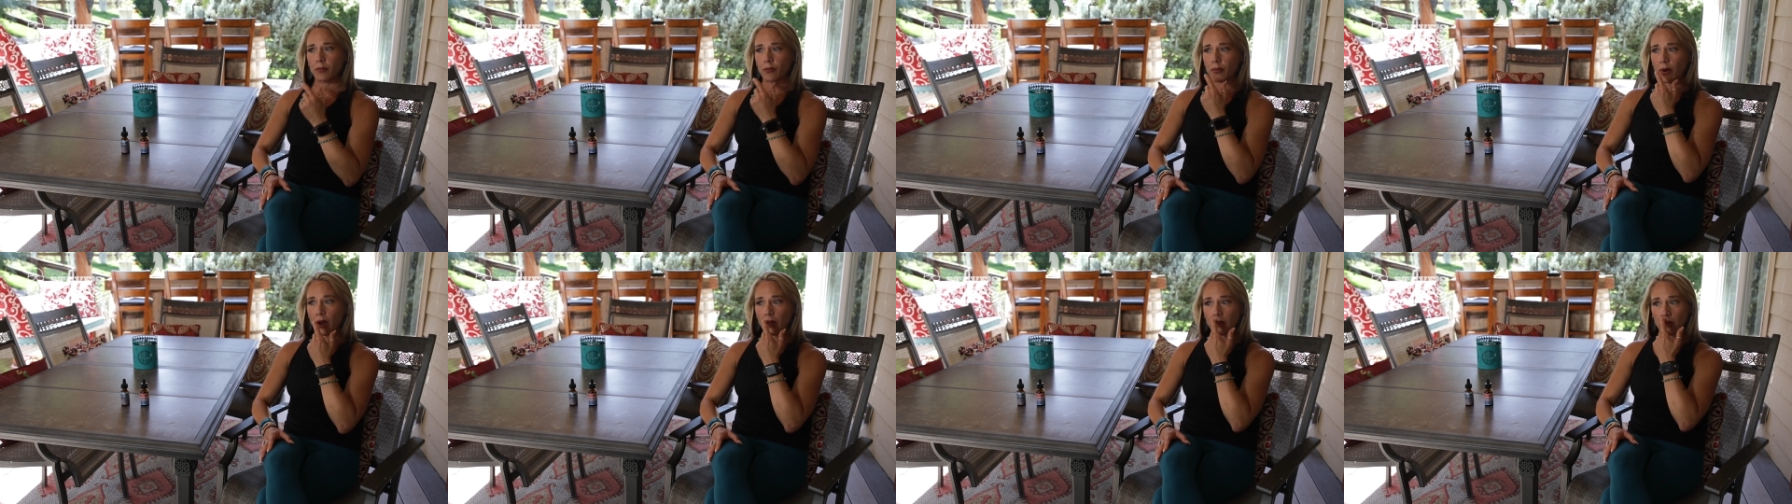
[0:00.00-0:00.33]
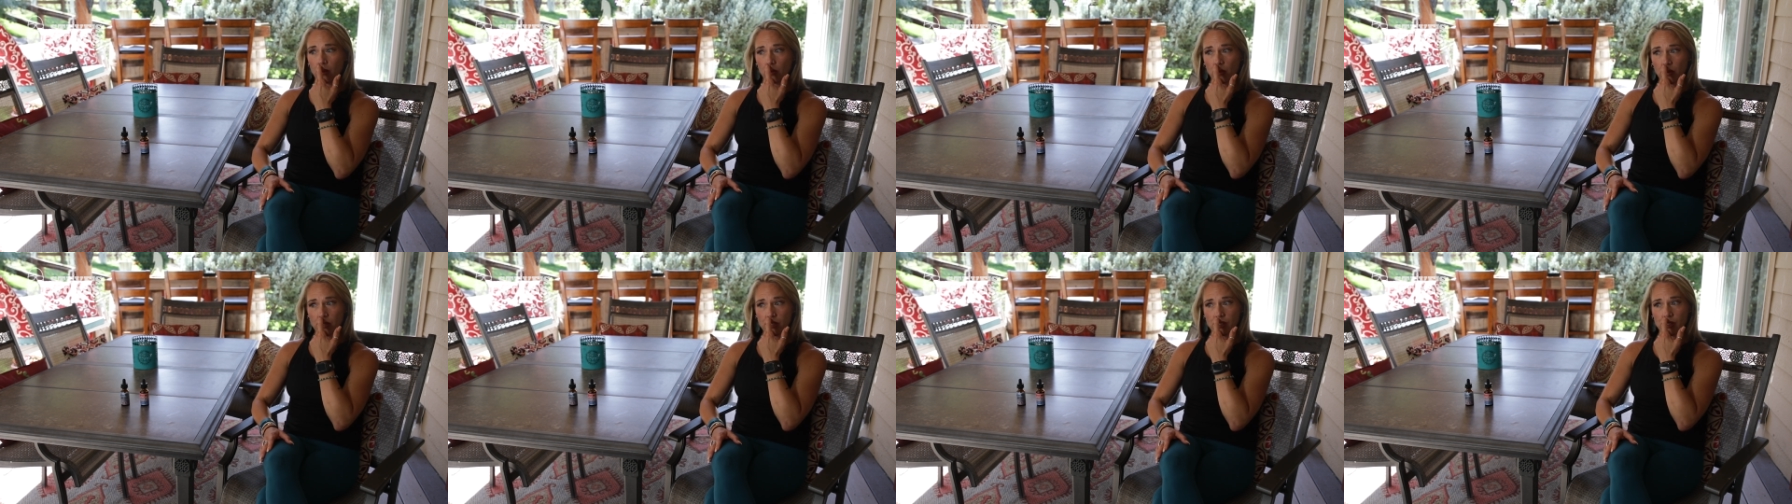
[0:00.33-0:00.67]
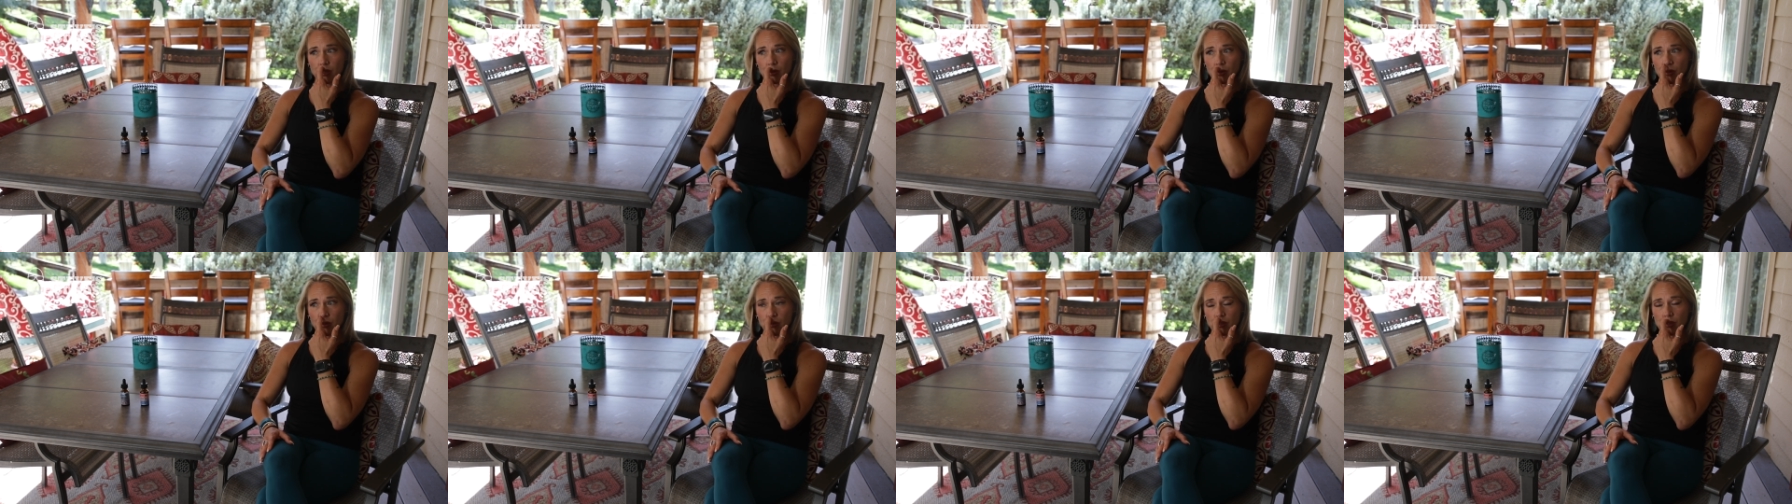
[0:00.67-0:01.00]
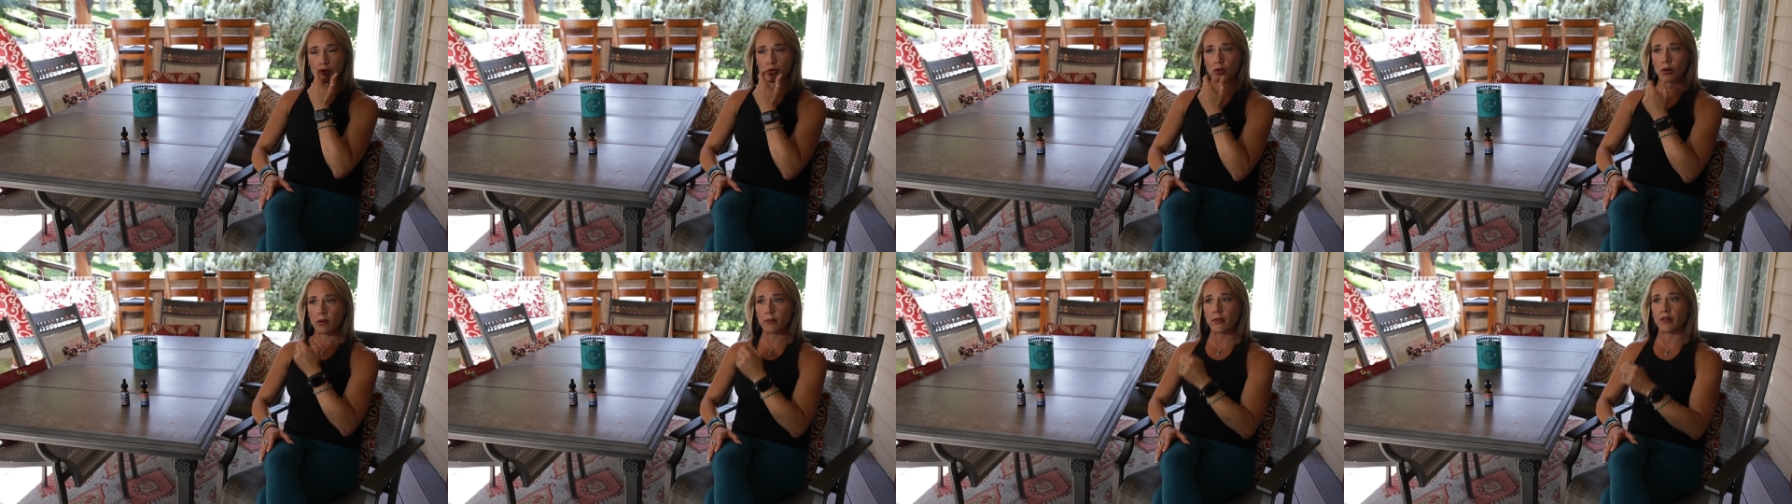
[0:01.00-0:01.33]
probably the worst
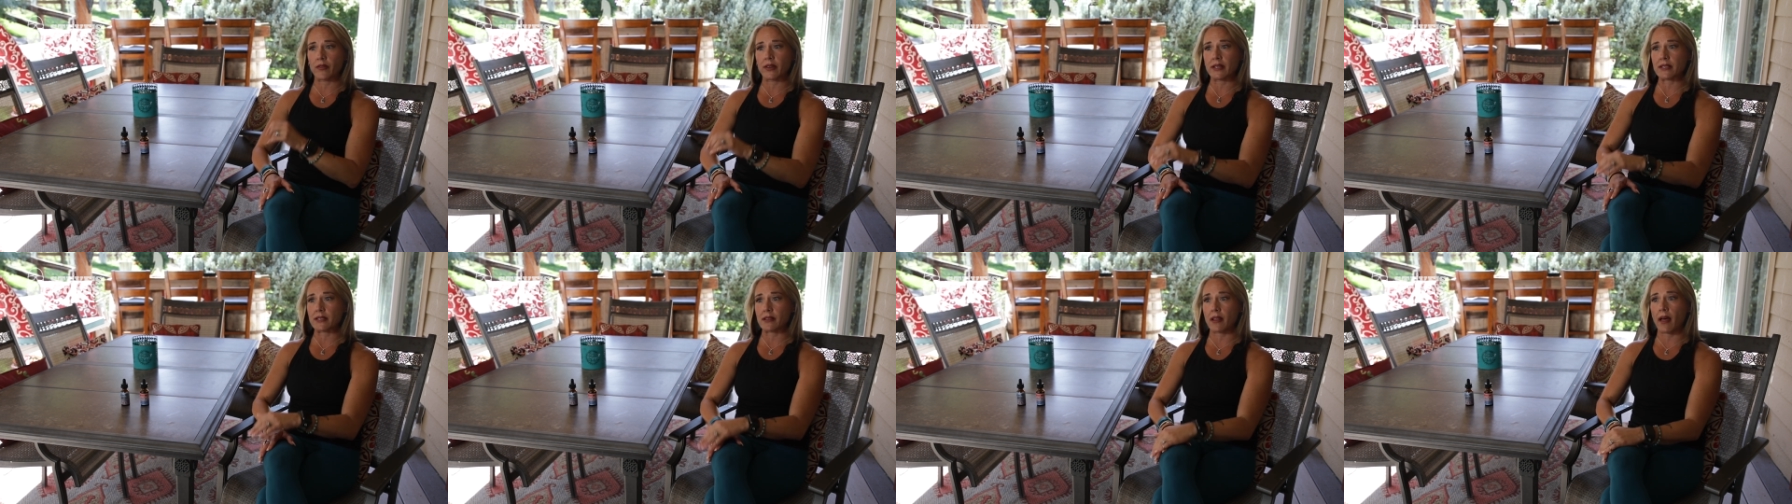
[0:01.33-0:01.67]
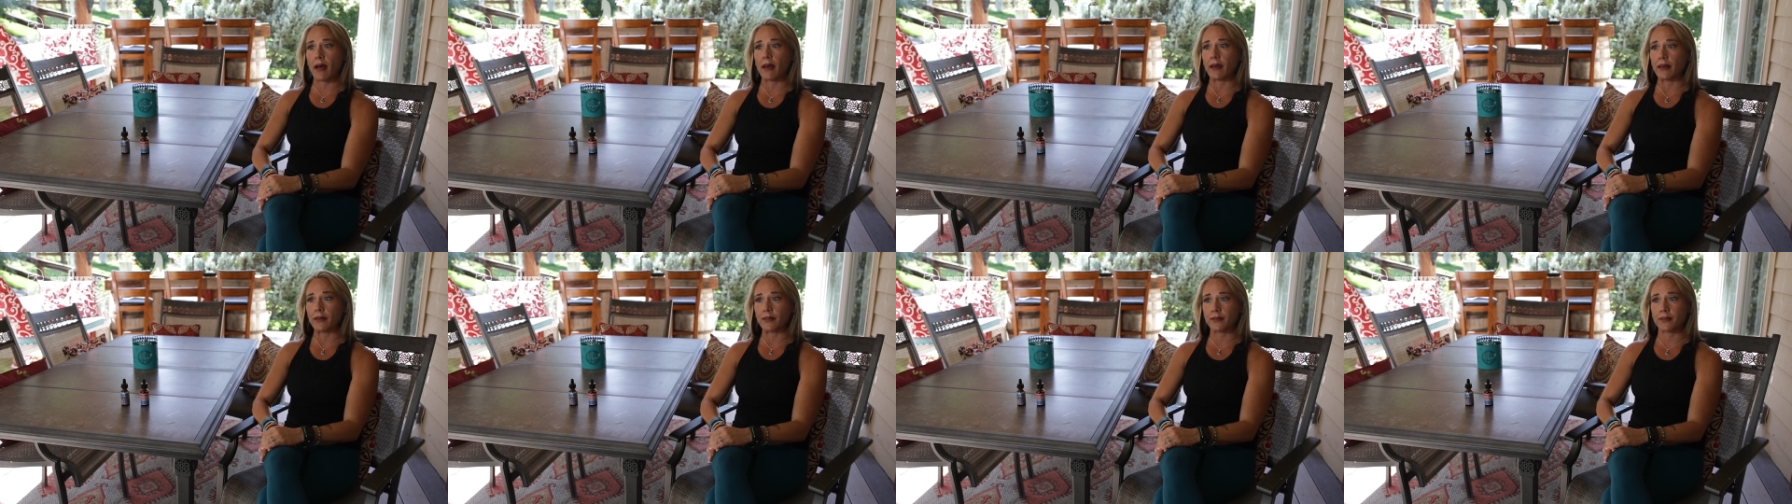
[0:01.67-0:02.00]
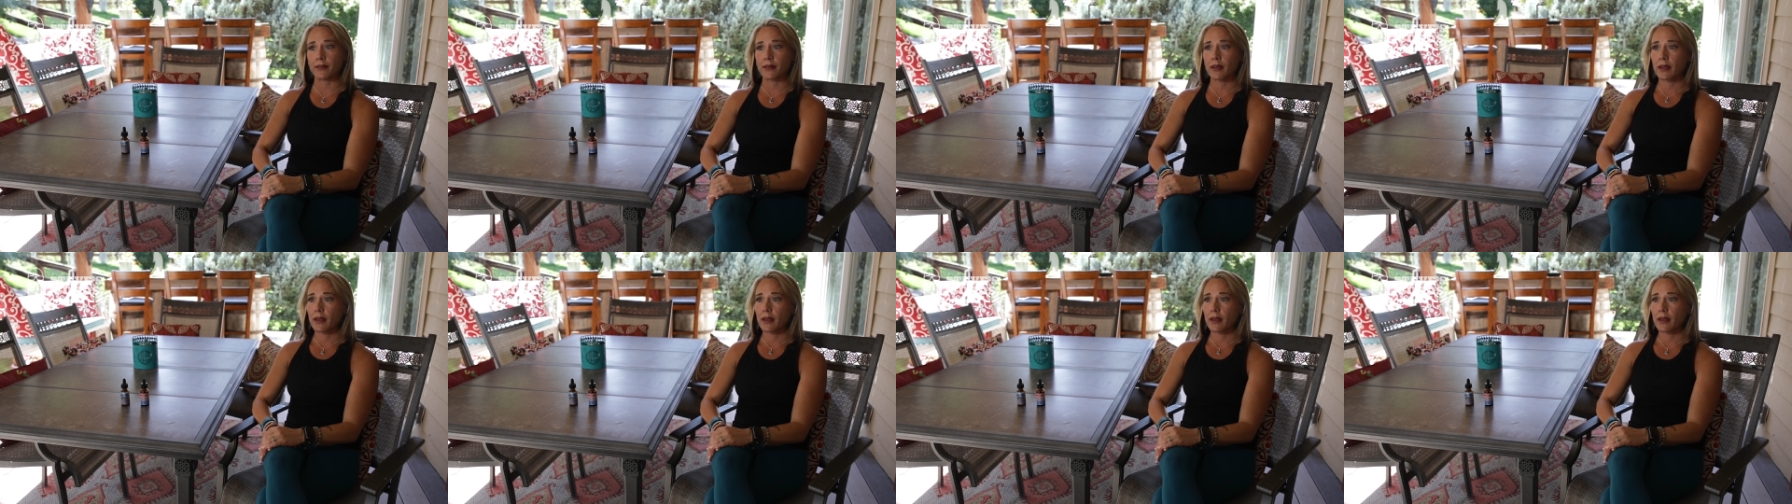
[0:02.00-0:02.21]
neurostorm of his life.